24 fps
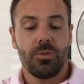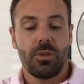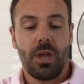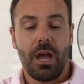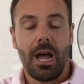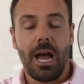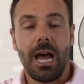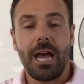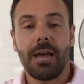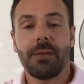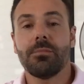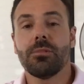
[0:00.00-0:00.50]

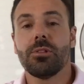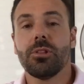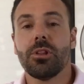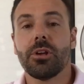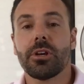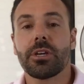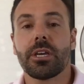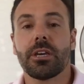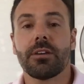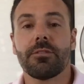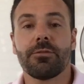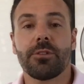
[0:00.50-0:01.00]
I'm
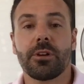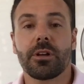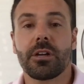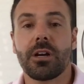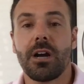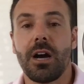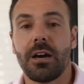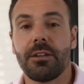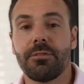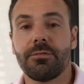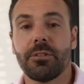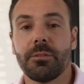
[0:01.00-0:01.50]
looking for
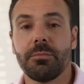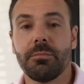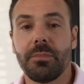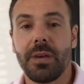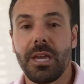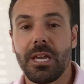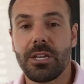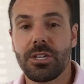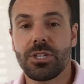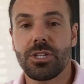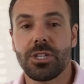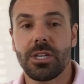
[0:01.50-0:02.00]

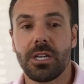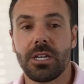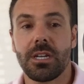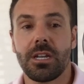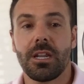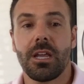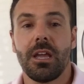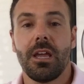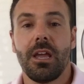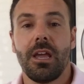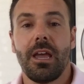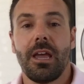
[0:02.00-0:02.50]

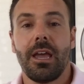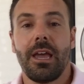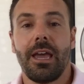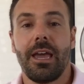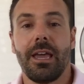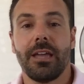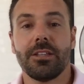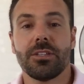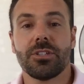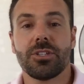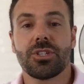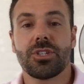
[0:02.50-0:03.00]
confirmation
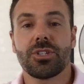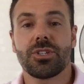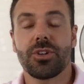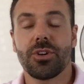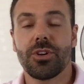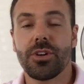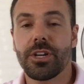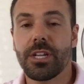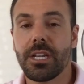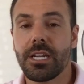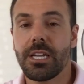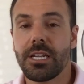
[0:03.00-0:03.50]
and
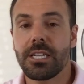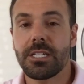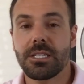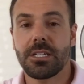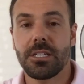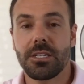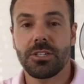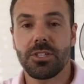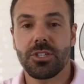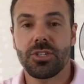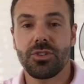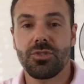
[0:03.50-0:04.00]
sturdiness
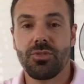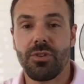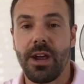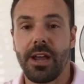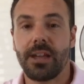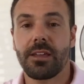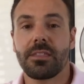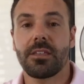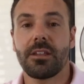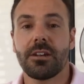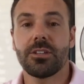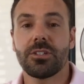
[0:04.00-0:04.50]
and
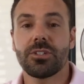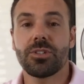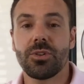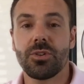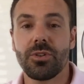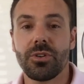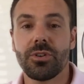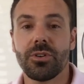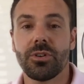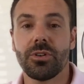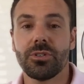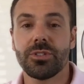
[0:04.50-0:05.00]
strength at a
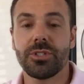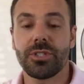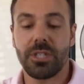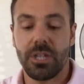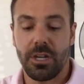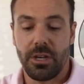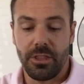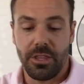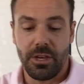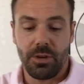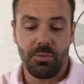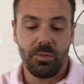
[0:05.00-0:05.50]
2-year-old
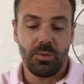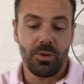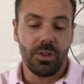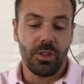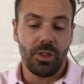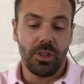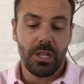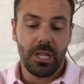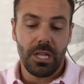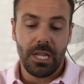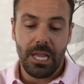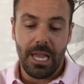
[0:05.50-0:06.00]
sale that
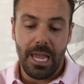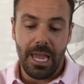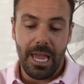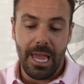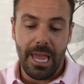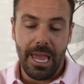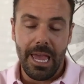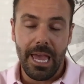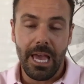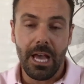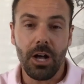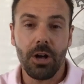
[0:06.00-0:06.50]
will
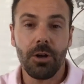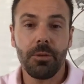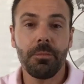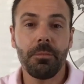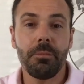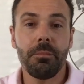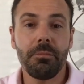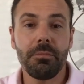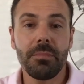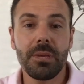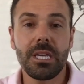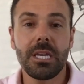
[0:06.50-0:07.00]
help
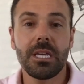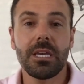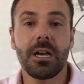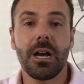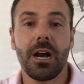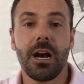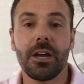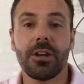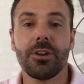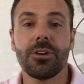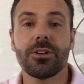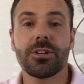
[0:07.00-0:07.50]
me
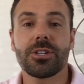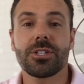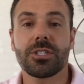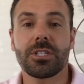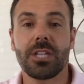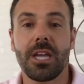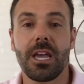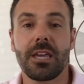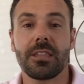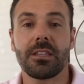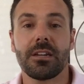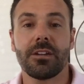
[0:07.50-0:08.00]

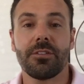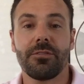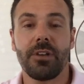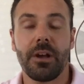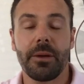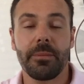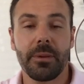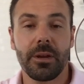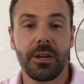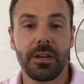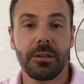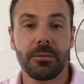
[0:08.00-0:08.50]
understand that if
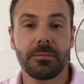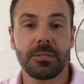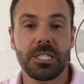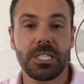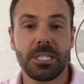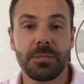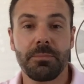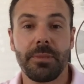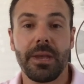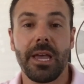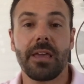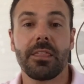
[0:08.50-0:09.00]
I'm going to
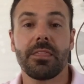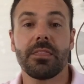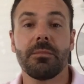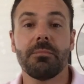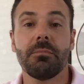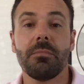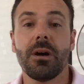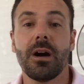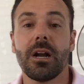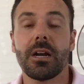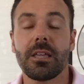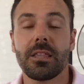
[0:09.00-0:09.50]
spend the
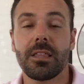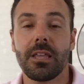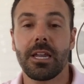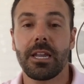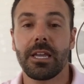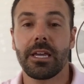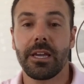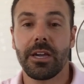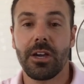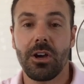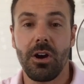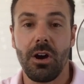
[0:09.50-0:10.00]
money that
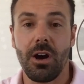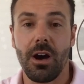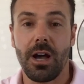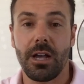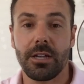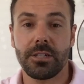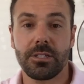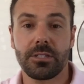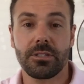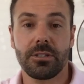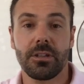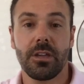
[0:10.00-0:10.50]
it
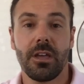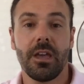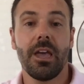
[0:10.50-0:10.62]
costs.